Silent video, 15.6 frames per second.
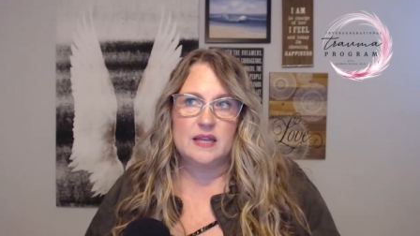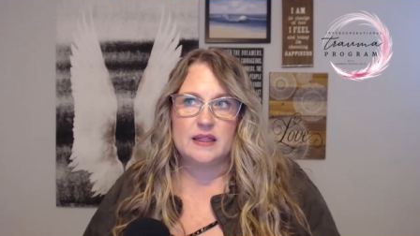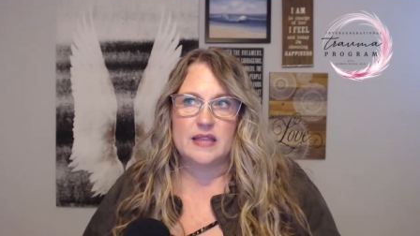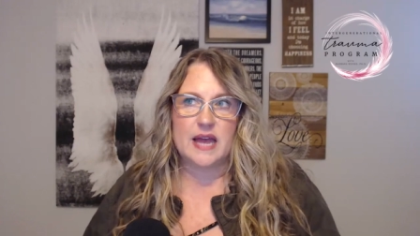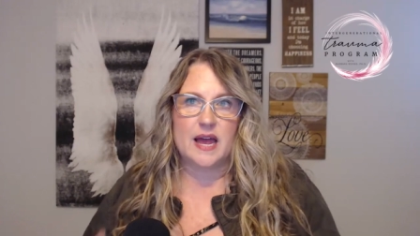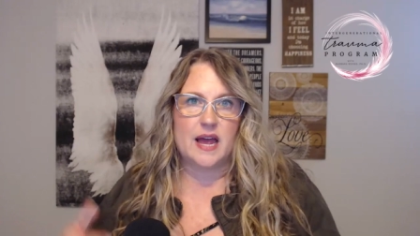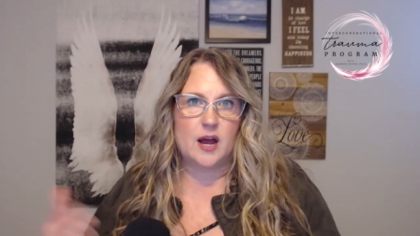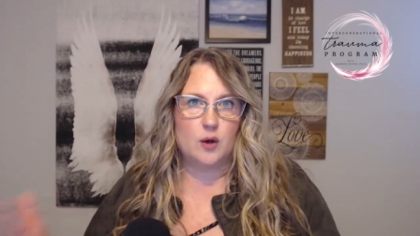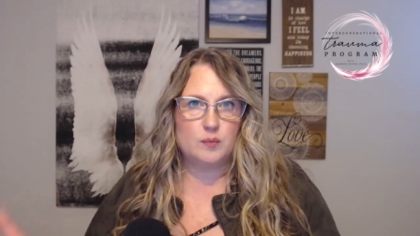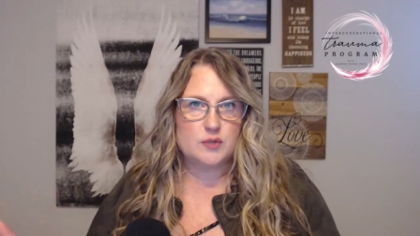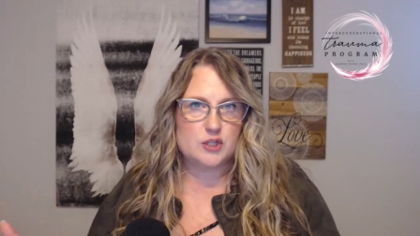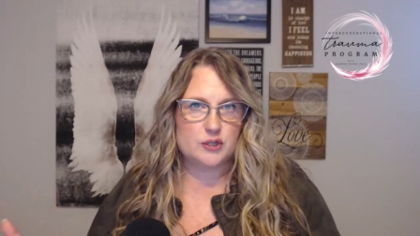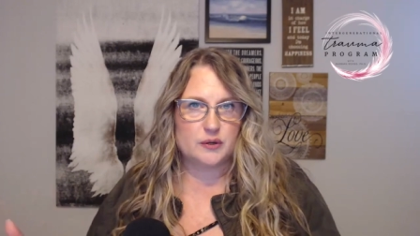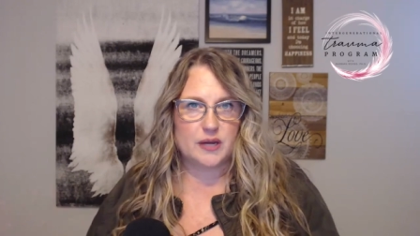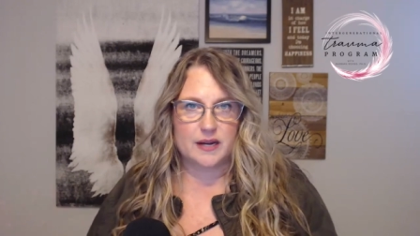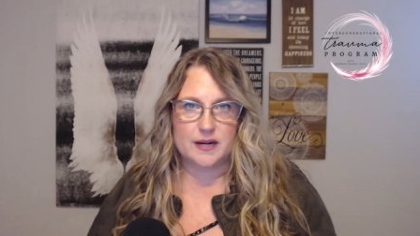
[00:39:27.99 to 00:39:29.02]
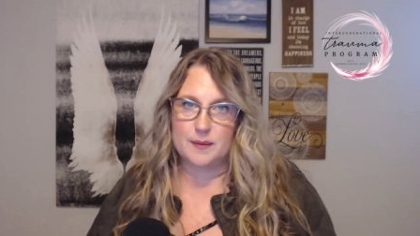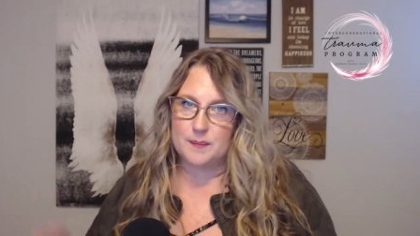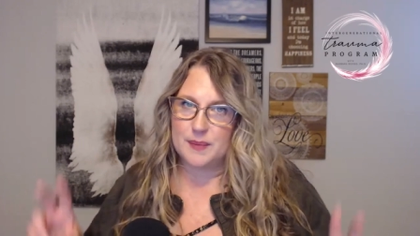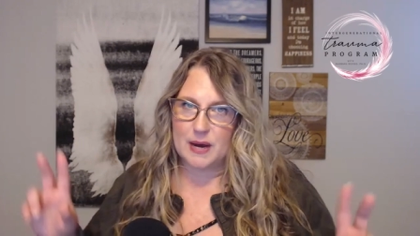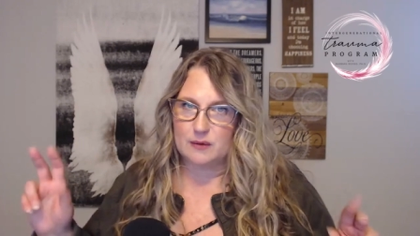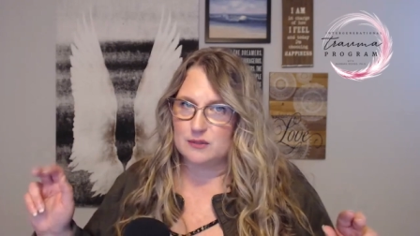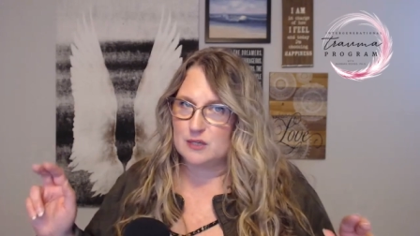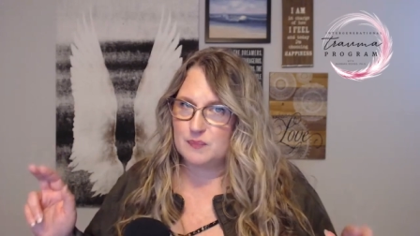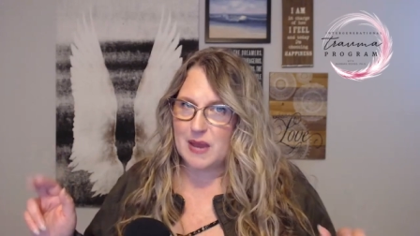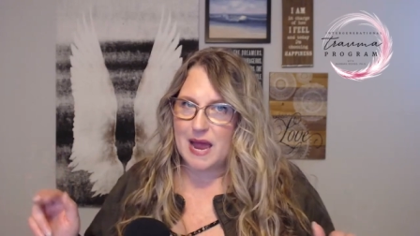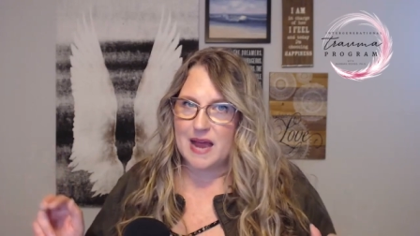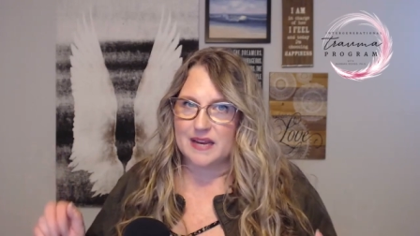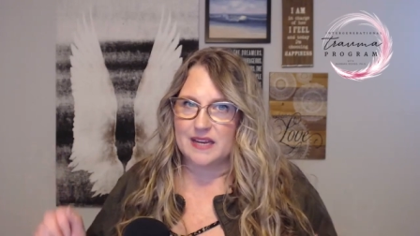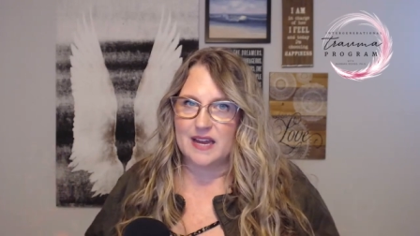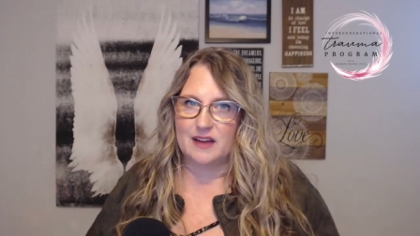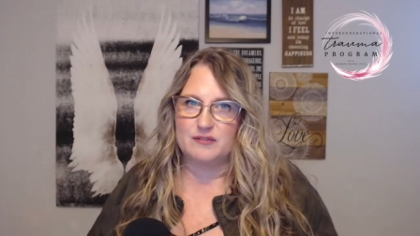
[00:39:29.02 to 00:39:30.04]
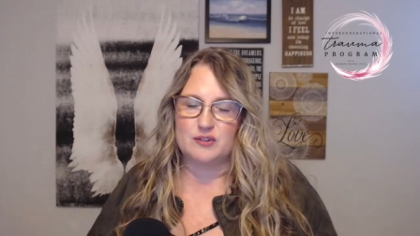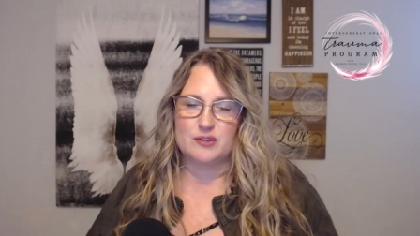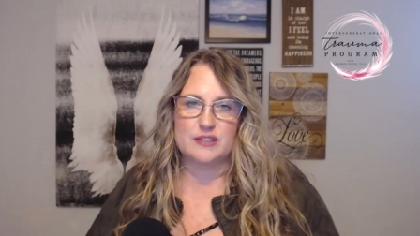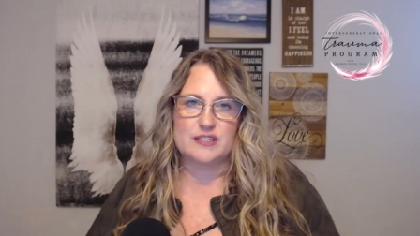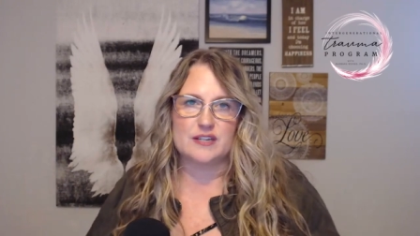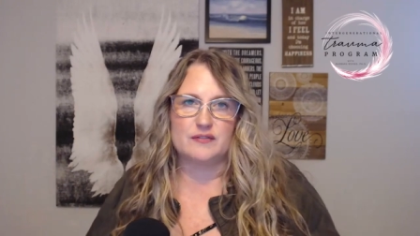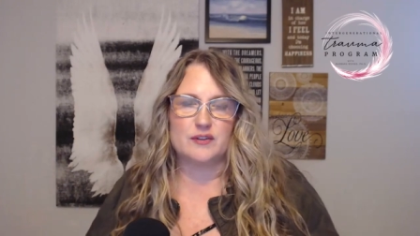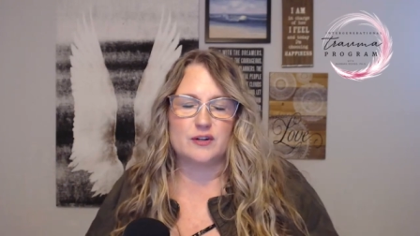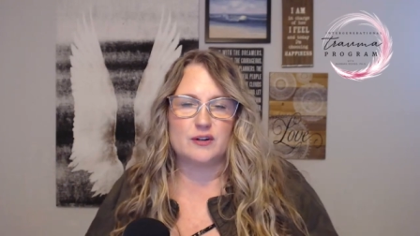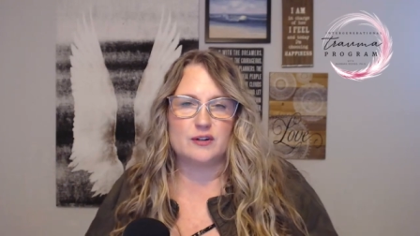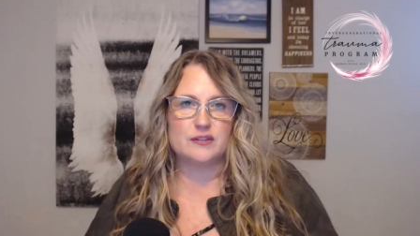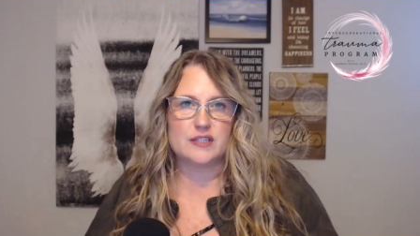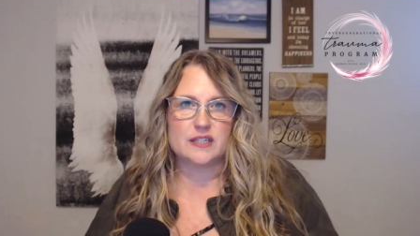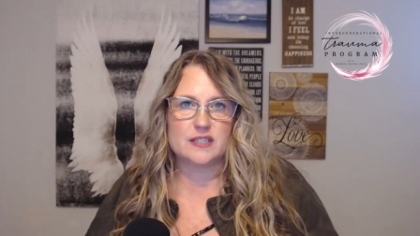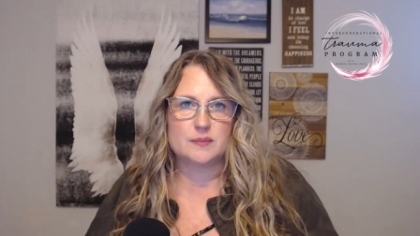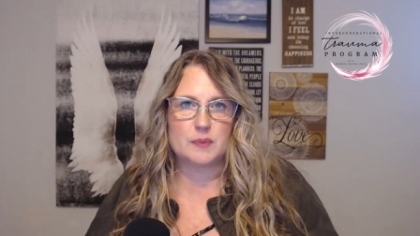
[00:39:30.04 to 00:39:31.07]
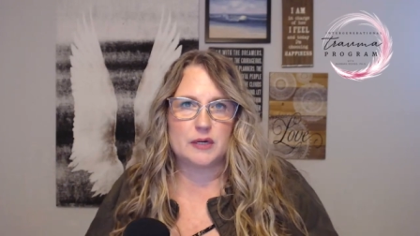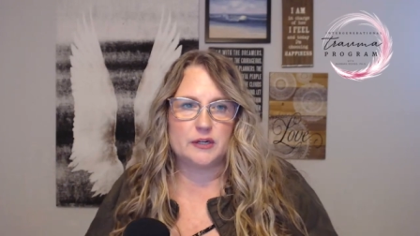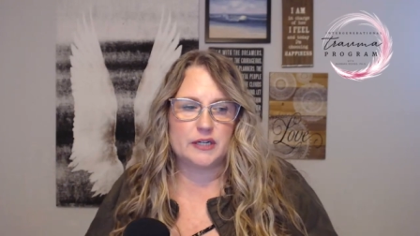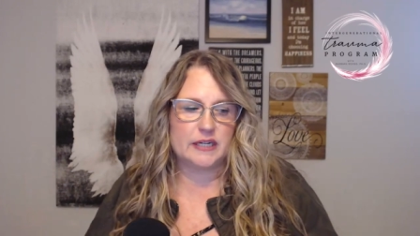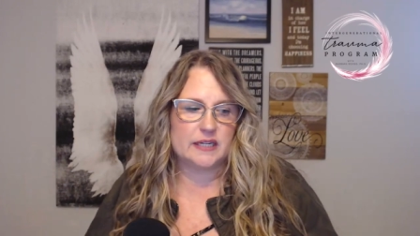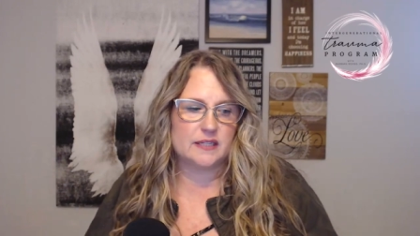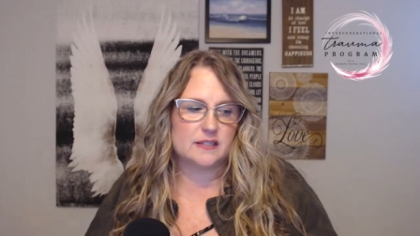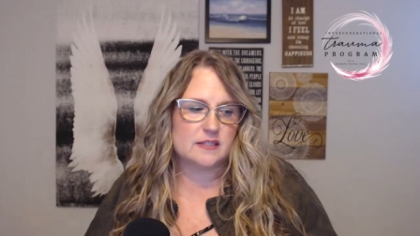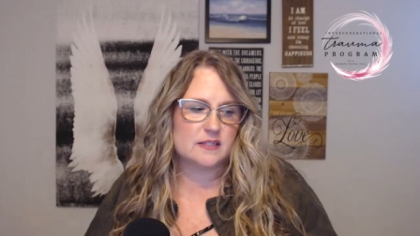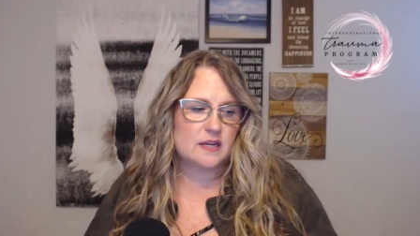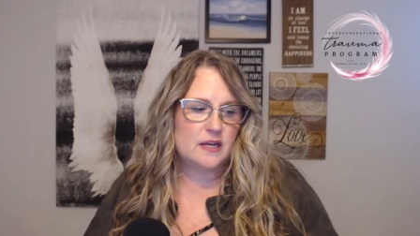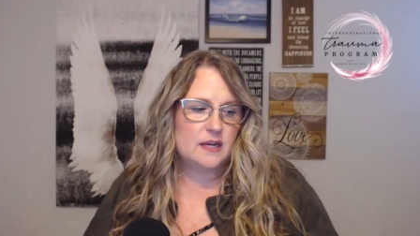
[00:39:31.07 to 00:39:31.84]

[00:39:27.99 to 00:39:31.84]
that helps you kind of bounce back after a difficult experience.